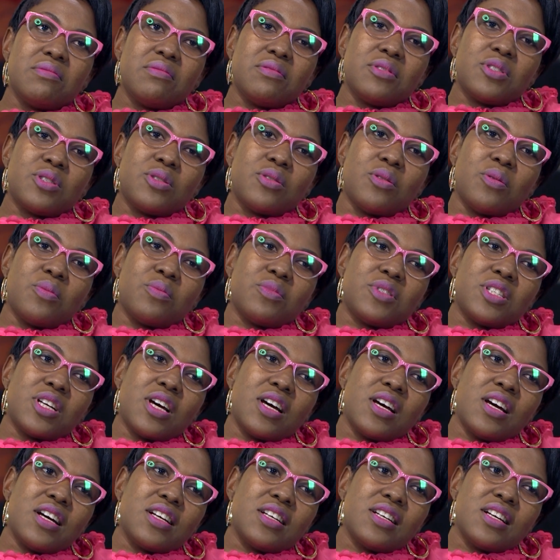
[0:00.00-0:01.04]
some
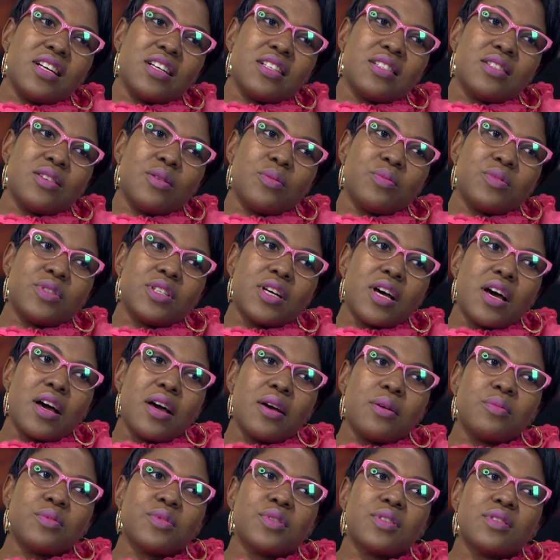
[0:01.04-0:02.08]
tiredness
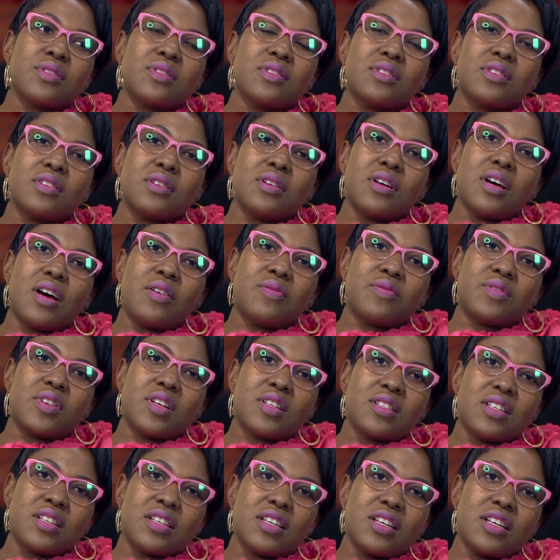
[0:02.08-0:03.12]
sometimes
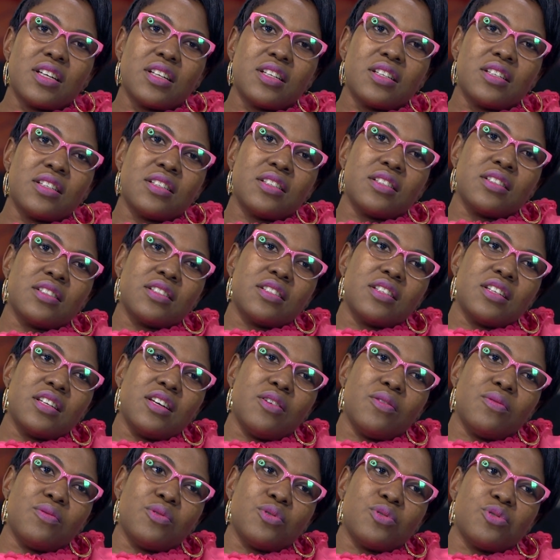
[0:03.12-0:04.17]
after taking
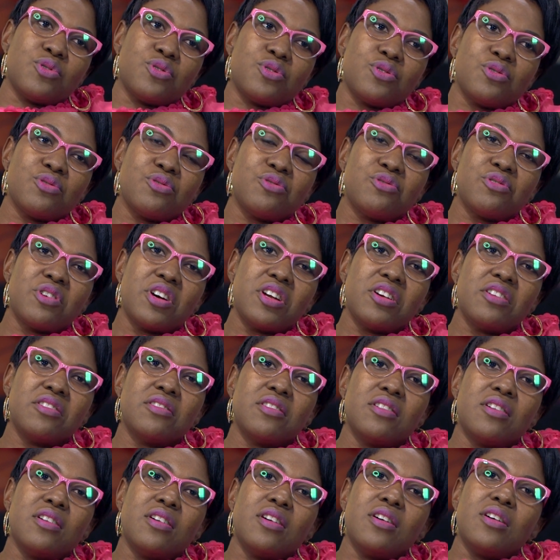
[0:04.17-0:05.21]
care of the children,
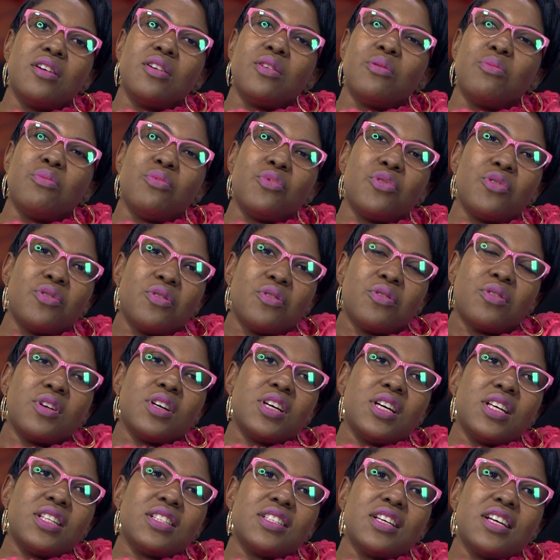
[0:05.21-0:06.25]
but
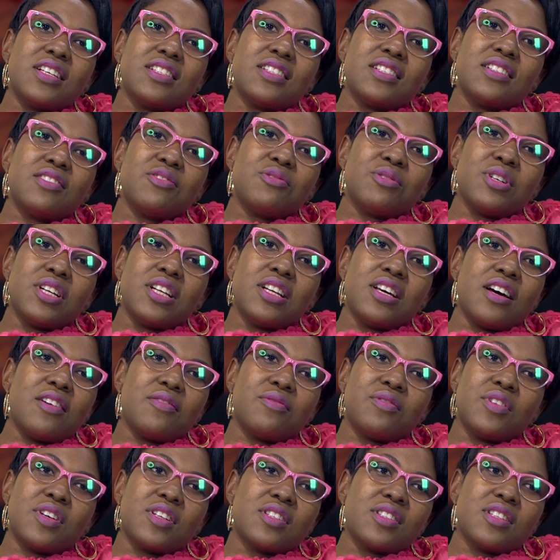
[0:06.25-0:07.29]
it hasn't really
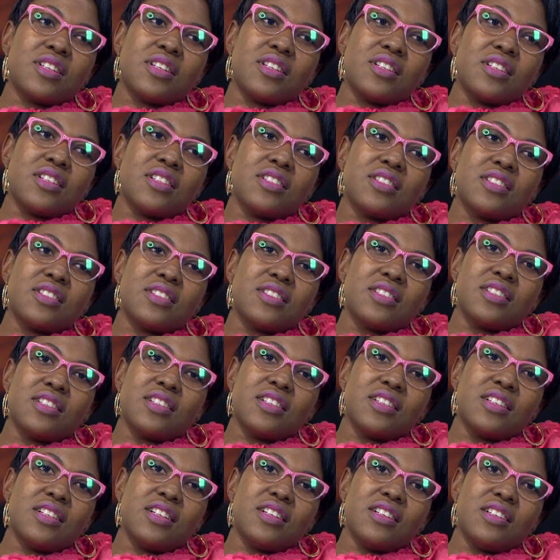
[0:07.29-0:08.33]
affected it
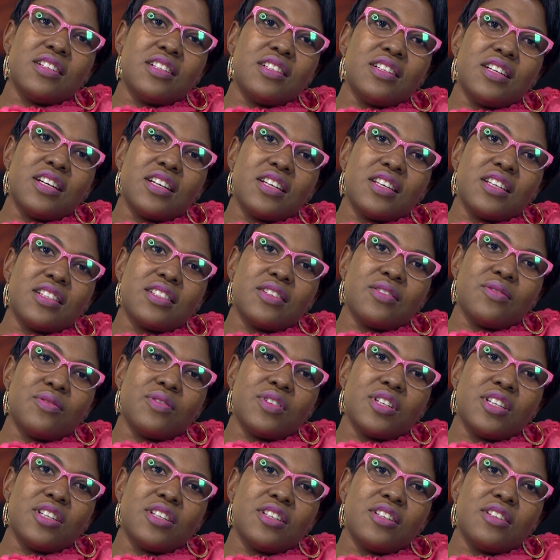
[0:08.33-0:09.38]

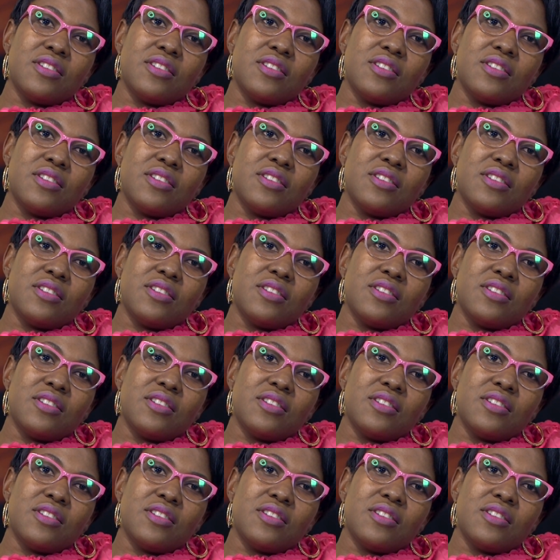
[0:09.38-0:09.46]
negatively.